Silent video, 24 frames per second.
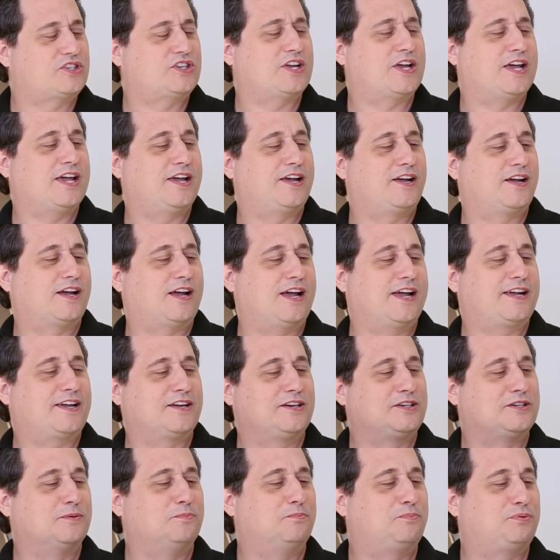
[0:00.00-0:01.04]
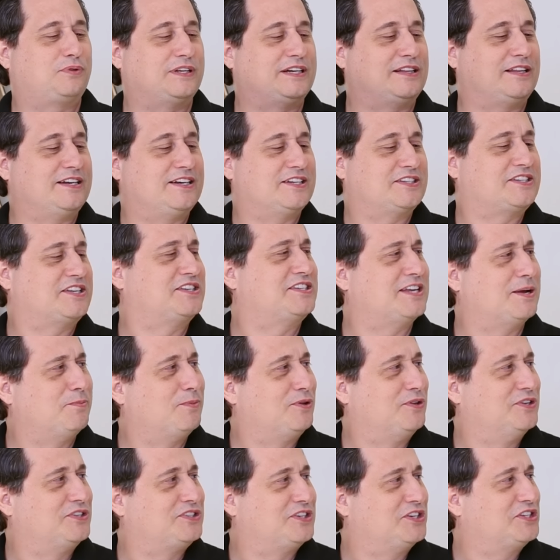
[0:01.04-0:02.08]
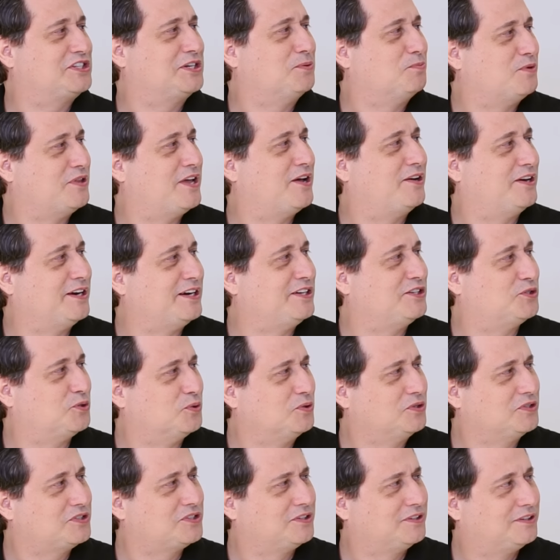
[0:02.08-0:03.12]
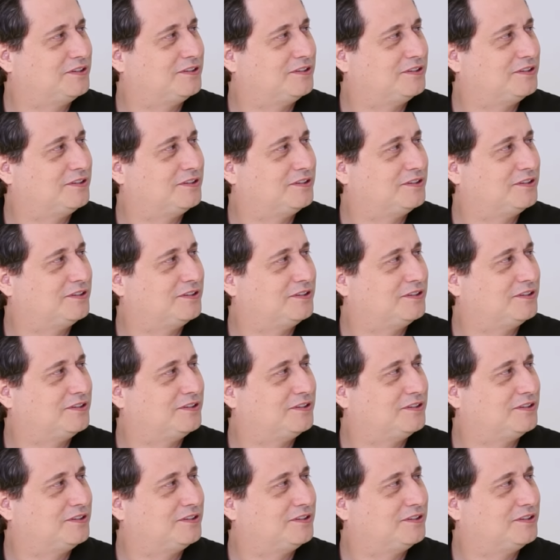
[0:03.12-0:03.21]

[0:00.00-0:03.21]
saying I can completely disassemble the system without any tools?